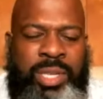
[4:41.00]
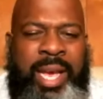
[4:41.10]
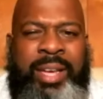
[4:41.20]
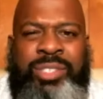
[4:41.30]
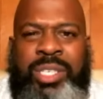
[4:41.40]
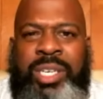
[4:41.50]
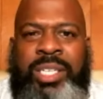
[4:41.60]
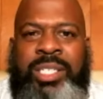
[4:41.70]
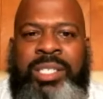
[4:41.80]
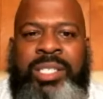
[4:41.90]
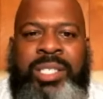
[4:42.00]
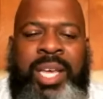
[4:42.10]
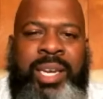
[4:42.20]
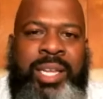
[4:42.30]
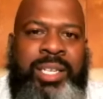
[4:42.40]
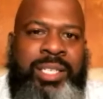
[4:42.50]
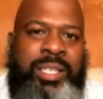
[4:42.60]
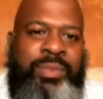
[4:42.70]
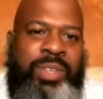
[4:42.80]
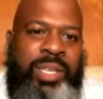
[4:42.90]
the House of Conscience of Sinetta
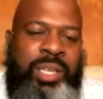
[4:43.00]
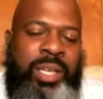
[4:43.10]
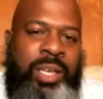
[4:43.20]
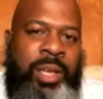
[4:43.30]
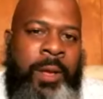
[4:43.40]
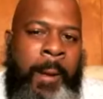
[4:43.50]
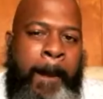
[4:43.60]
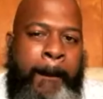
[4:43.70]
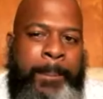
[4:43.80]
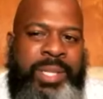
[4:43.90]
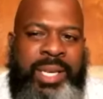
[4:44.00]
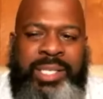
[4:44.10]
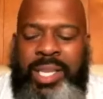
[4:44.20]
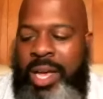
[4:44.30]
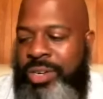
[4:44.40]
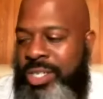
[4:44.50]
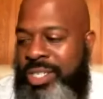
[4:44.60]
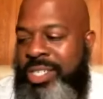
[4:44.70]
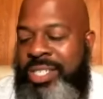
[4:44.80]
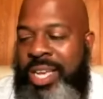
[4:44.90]
TV. But that's all
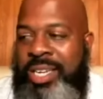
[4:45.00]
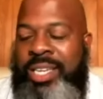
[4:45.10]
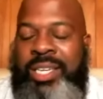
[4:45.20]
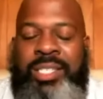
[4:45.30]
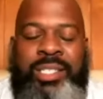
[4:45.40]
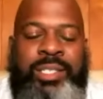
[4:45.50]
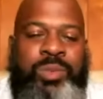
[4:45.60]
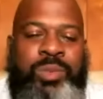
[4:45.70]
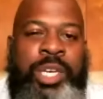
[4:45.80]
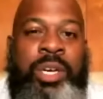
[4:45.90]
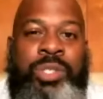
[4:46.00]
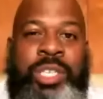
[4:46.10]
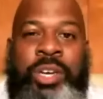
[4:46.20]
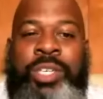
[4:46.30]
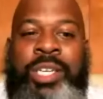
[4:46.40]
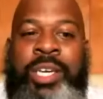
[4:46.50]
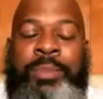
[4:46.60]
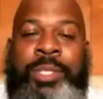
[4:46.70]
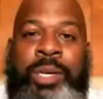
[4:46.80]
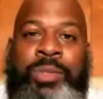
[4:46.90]
good, Sinetta. We gonna turn it
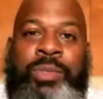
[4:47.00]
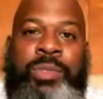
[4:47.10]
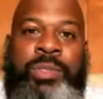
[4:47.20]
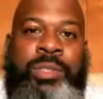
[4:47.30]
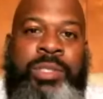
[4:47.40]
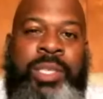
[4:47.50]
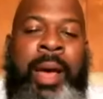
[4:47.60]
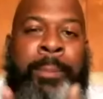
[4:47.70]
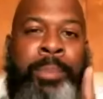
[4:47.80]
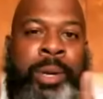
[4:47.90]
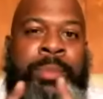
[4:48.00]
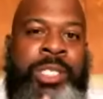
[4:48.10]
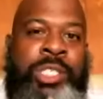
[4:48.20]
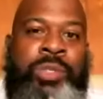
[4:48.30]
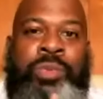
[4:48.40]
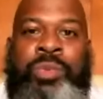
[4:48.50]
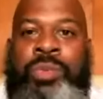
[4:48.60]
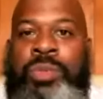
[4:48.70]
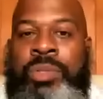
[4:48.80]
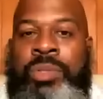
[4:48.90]
up, though. I promise you,
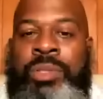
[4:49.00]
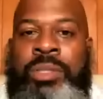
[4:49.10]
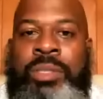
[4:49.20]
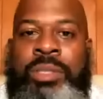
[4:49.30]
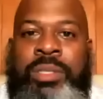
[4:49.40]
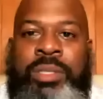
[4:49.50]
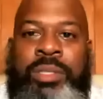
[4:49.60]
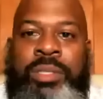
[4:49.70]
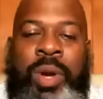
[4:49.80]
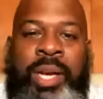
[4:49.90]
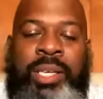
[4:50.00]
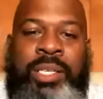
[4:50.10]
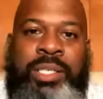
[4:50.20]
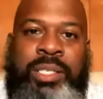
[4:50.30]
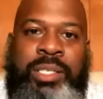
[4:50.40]
right?